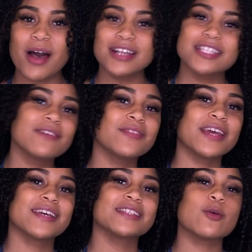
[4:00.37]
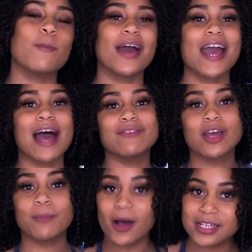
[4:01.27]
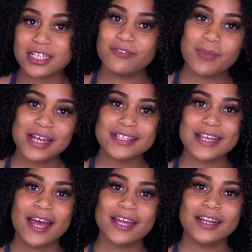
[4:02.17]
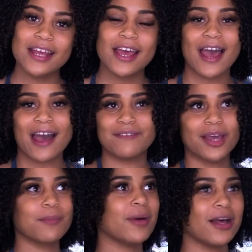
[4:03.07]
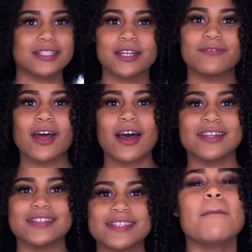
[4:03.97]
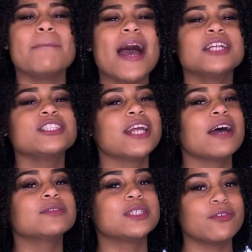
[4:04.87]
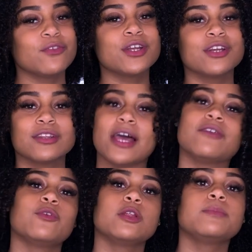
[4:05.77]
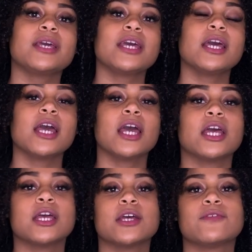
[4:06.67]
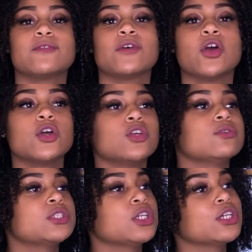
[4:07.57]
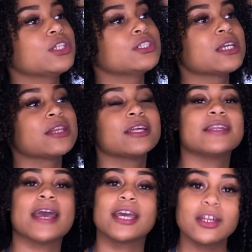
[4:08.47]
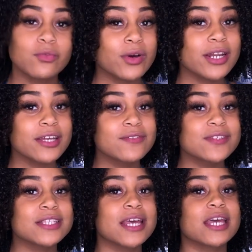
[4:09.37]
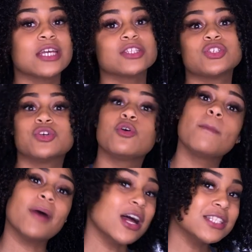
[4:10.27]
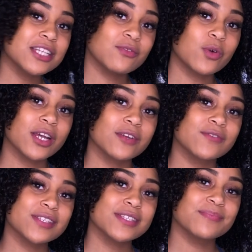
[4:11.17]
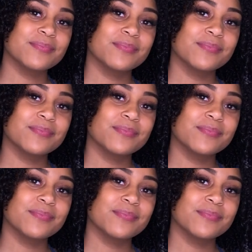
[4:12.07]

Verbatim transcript: positive things by having a positive mindset, having positive thoughts. Imagine how different your life would be if you turned the negative what-ifs into positive what-ifs.